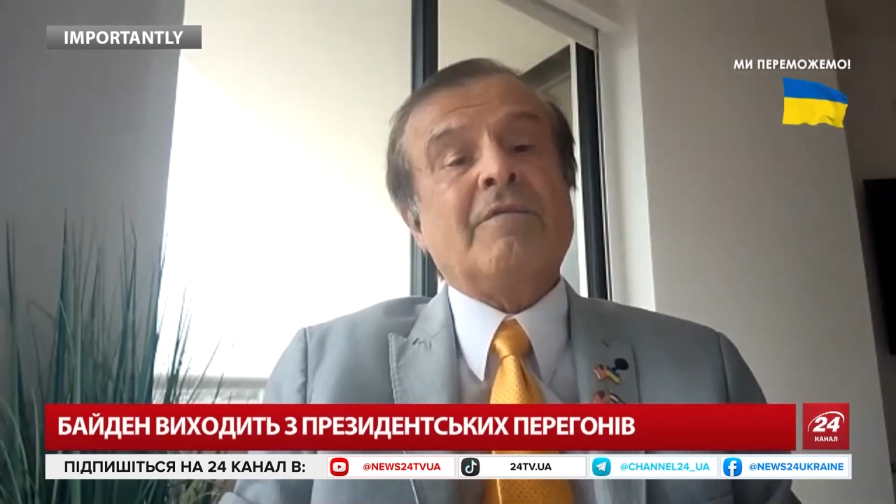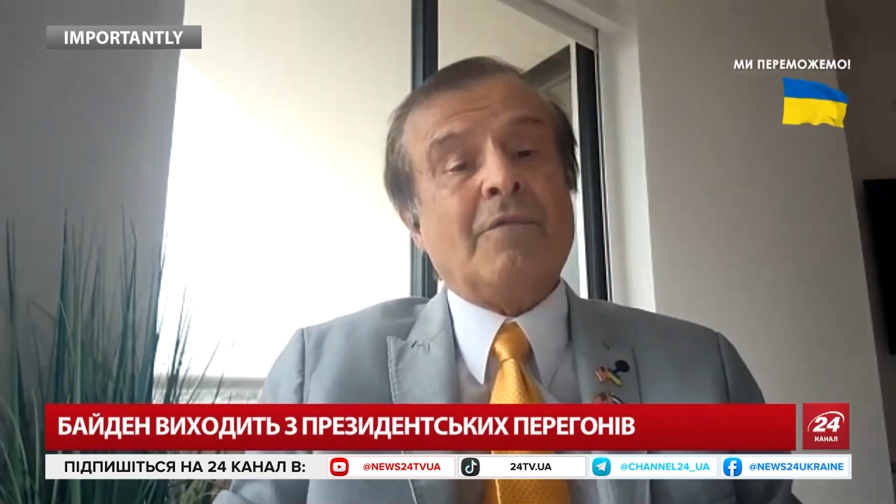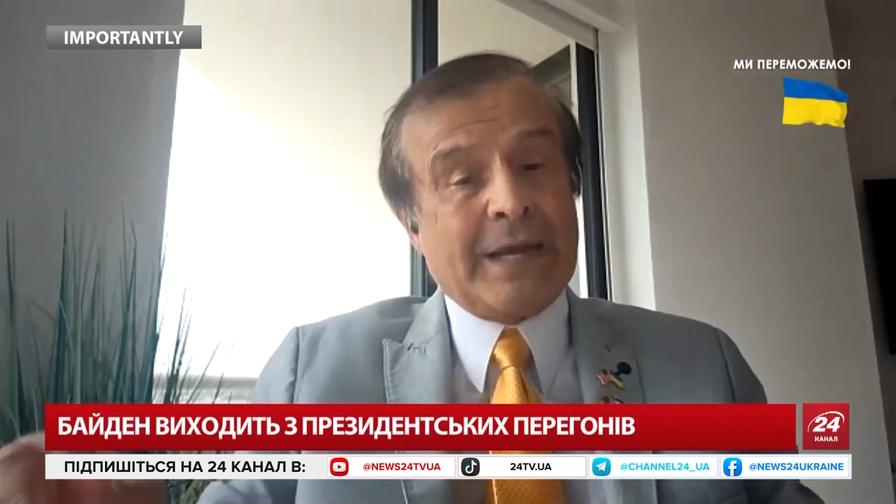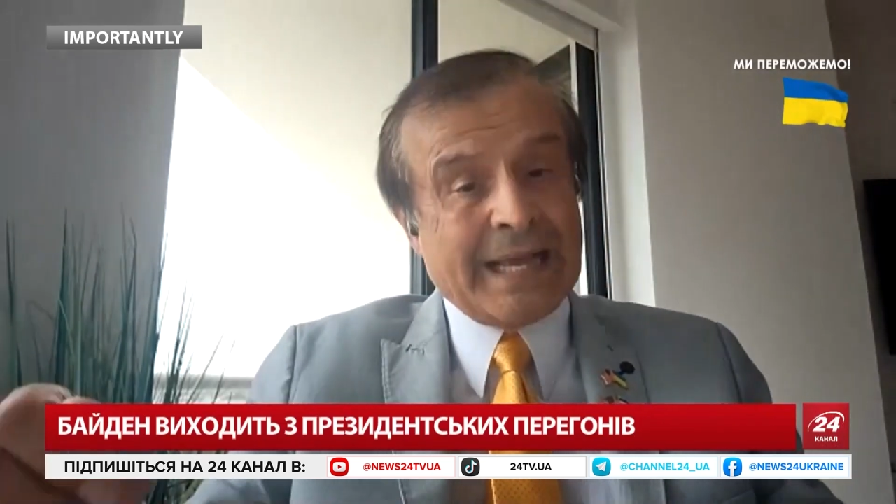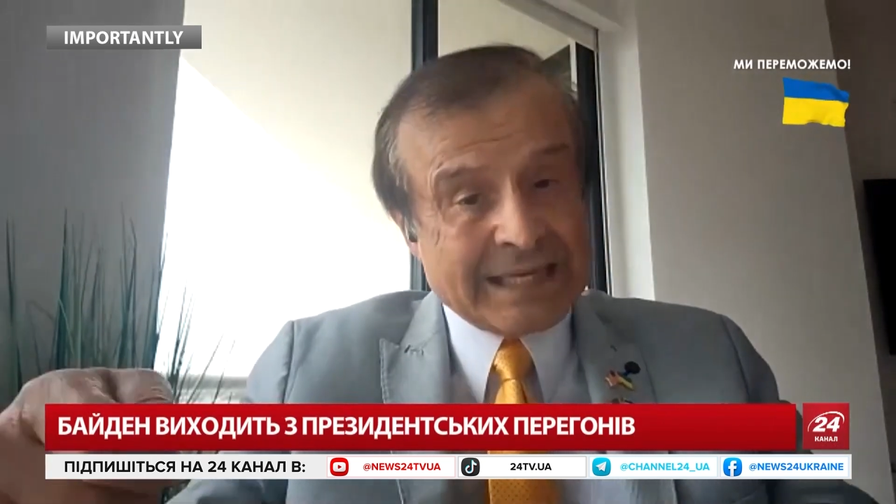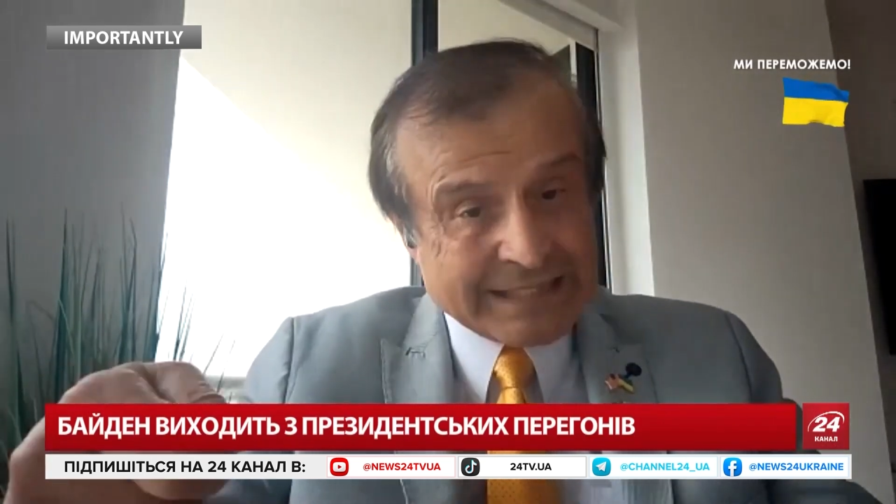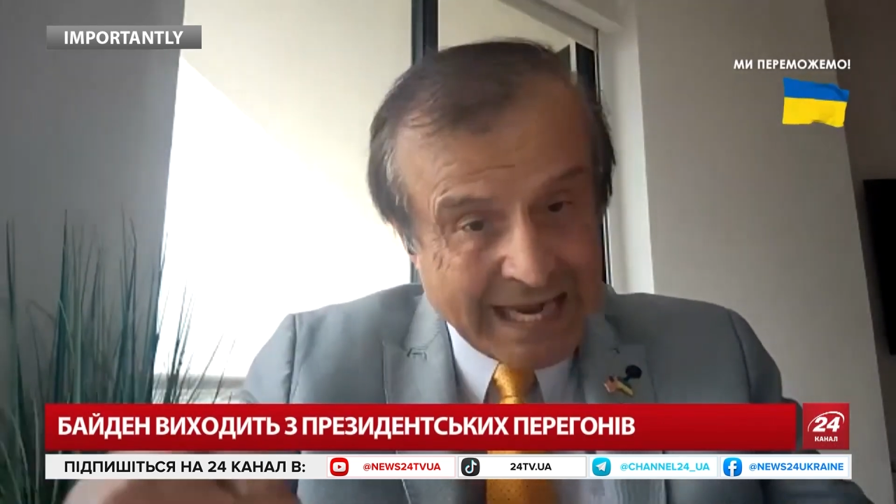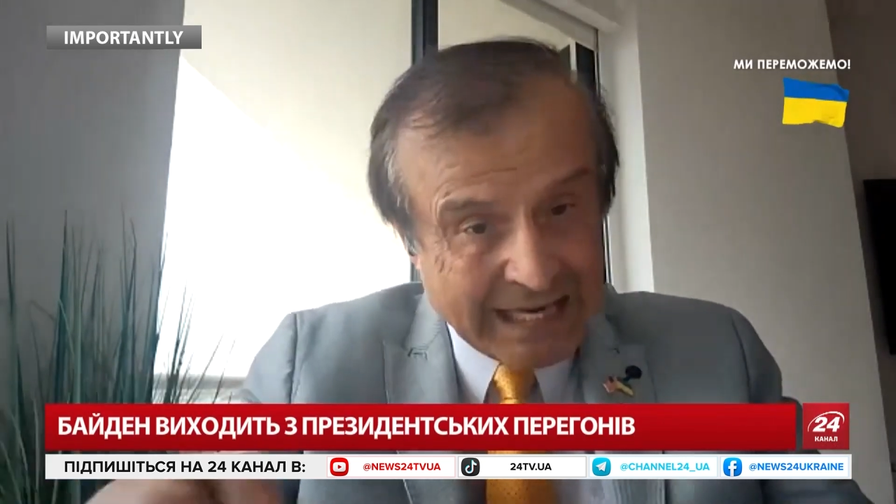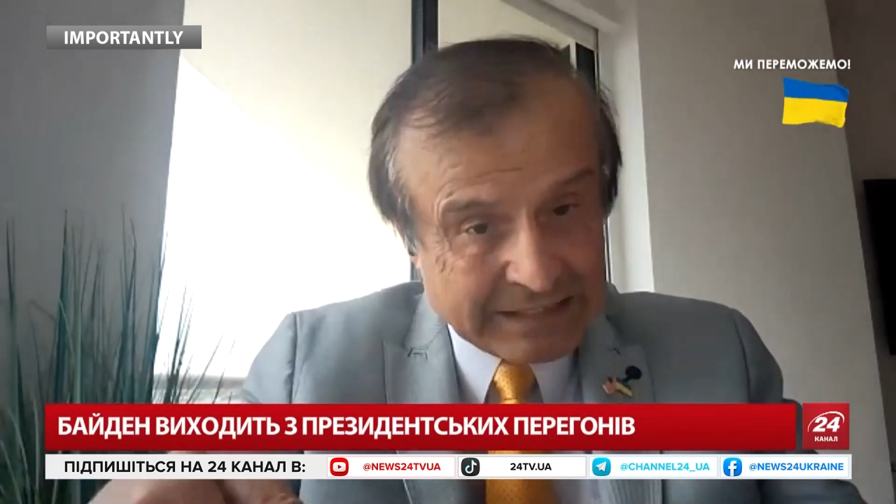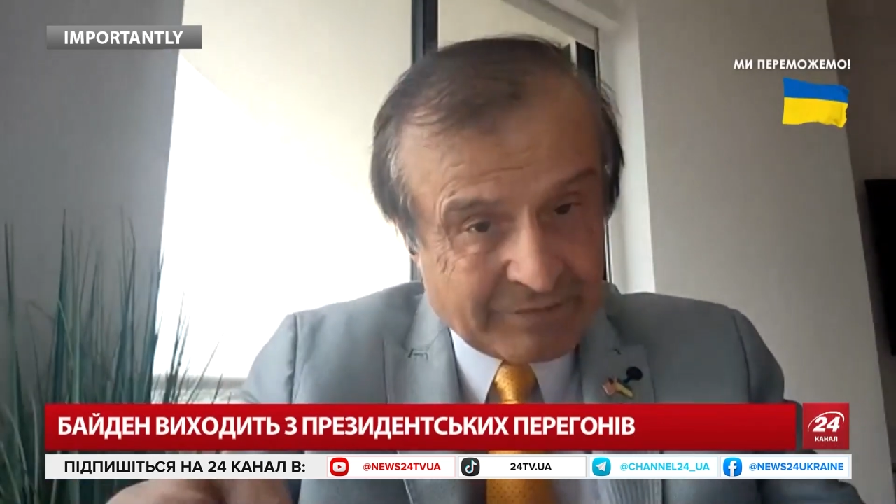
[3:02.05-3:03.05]
We need to
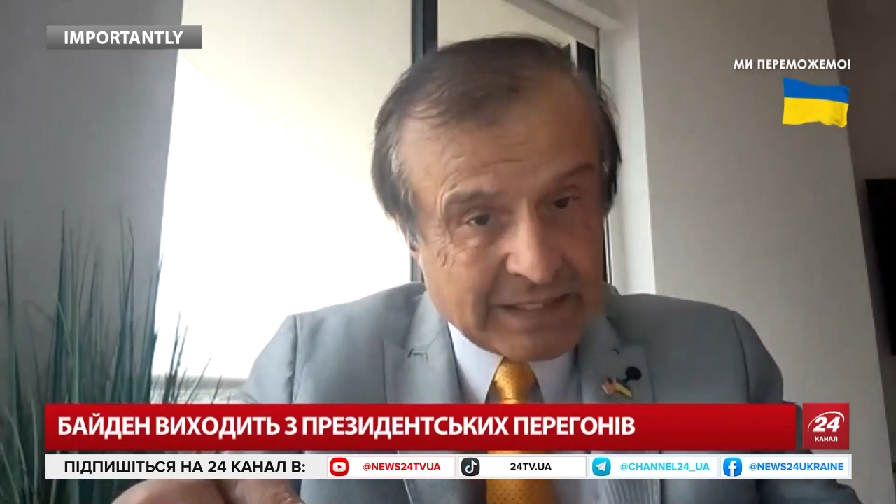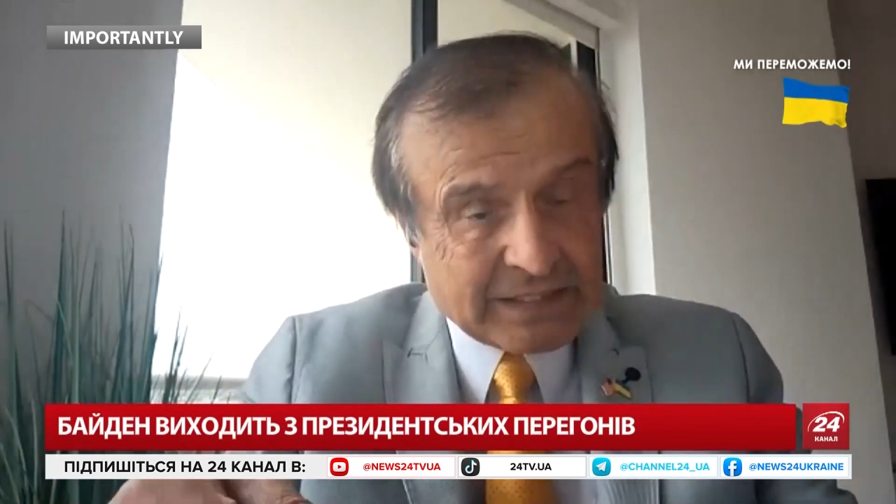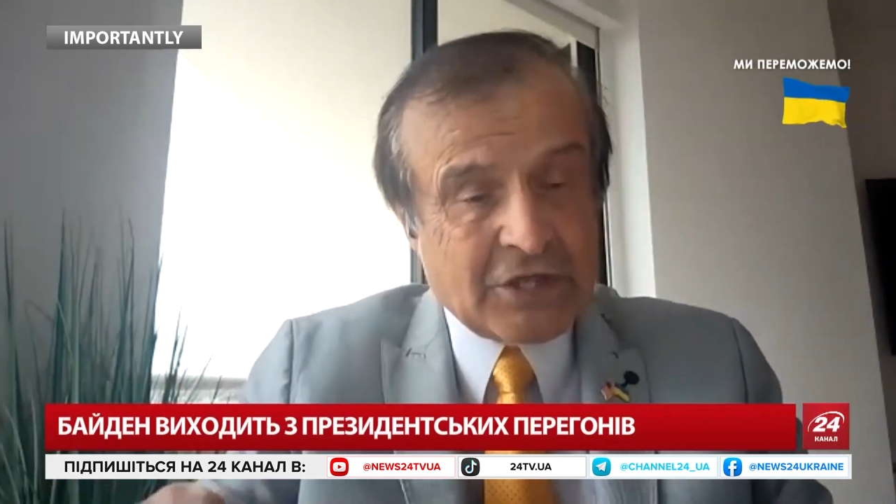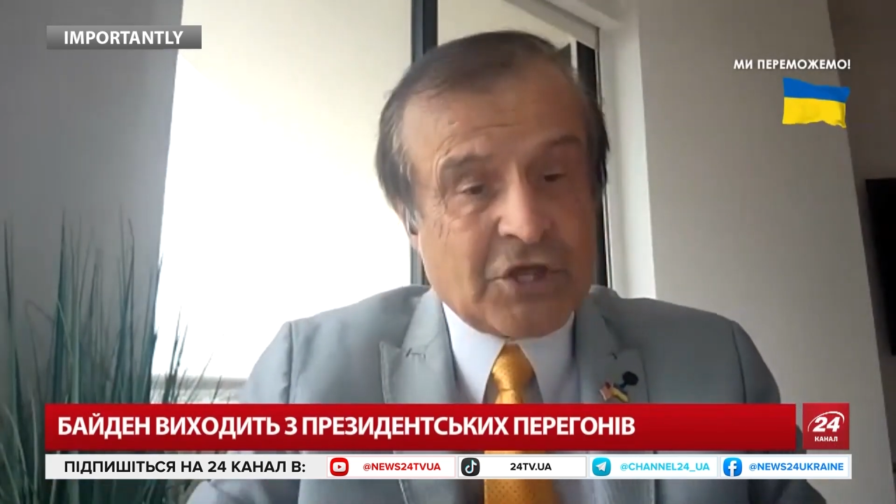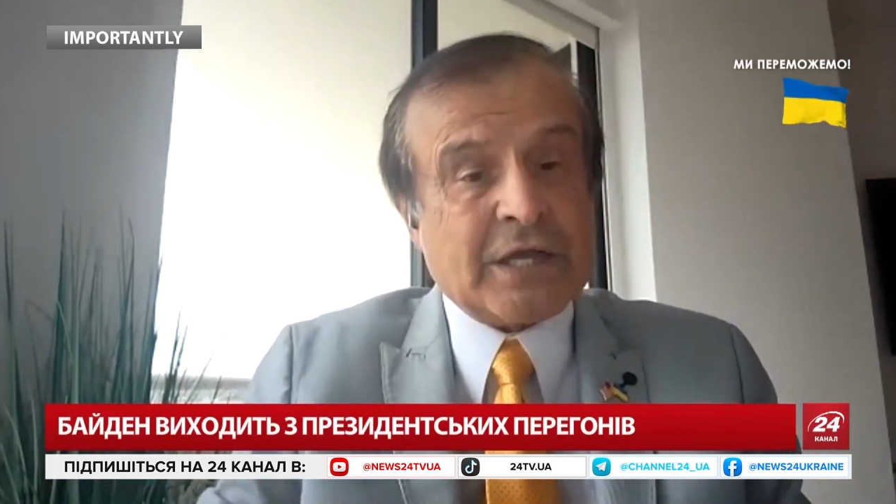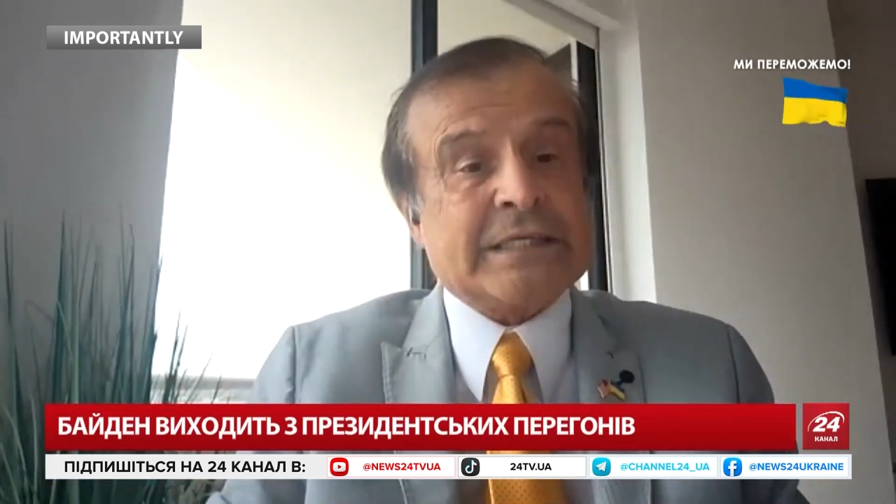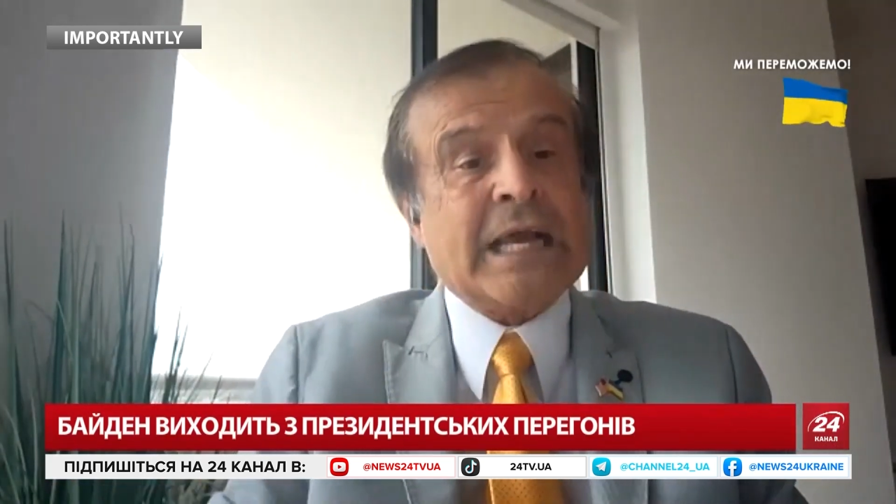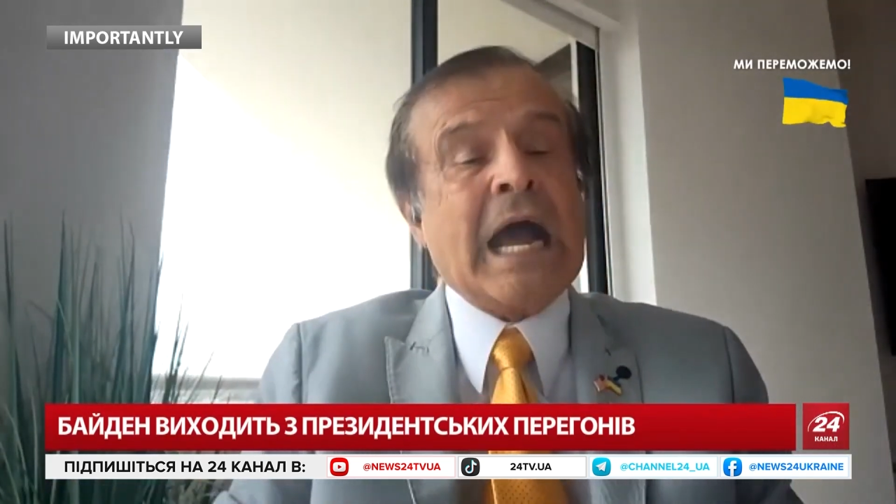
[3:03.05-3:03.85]
start with this.